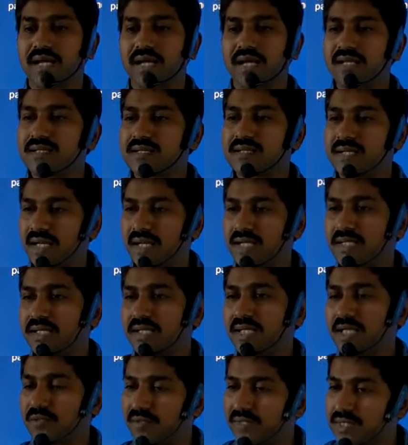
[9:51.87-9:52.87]
unless and
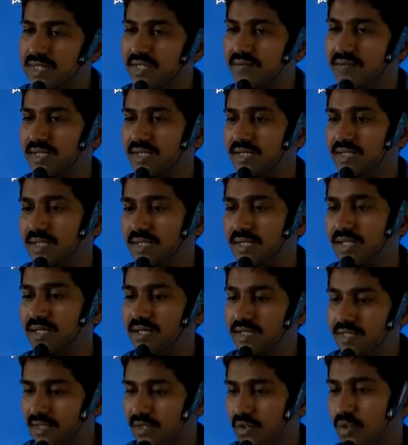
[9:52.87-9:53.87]
until it was given in the
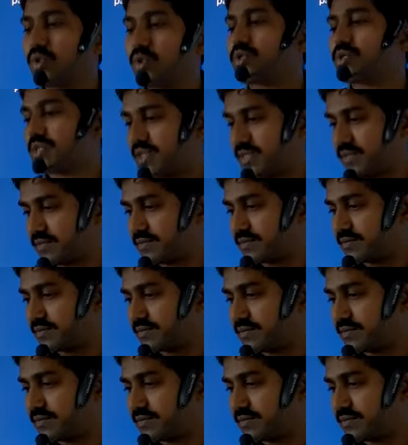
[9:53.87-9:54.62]
question.